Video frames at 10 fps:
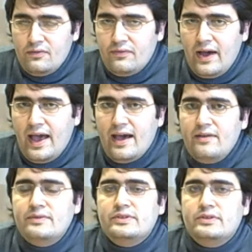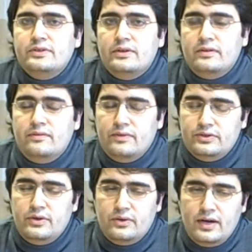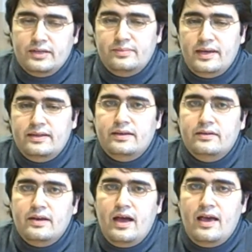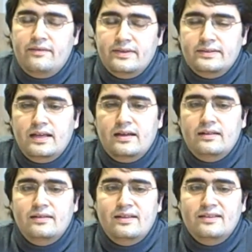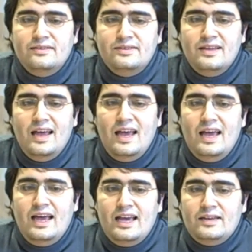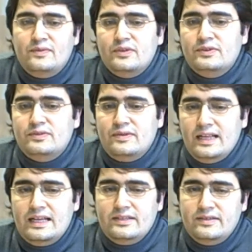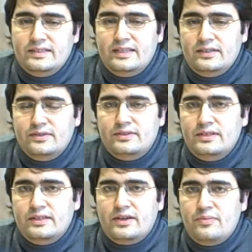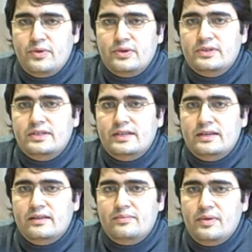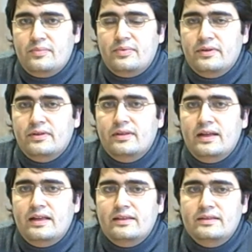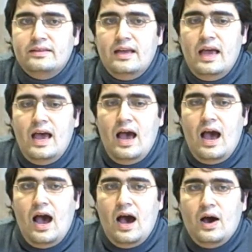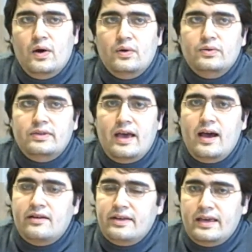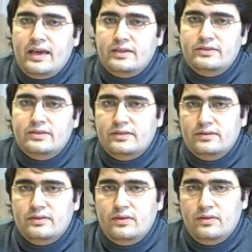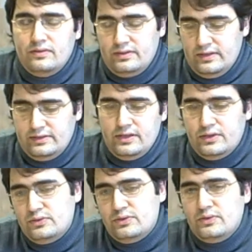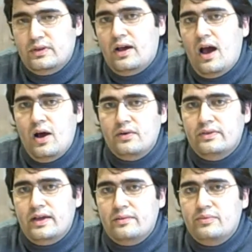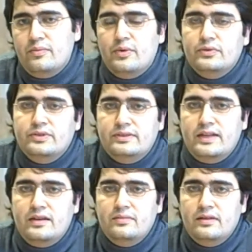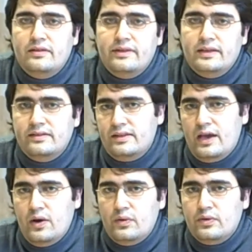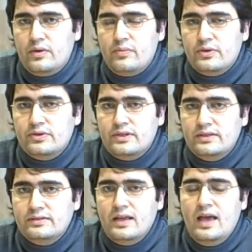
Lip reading: fair, which was organized by the AFSL, and it was really interesting to see the community and people and how they are engaged in this issue and how they promote sustainable living in their own communities.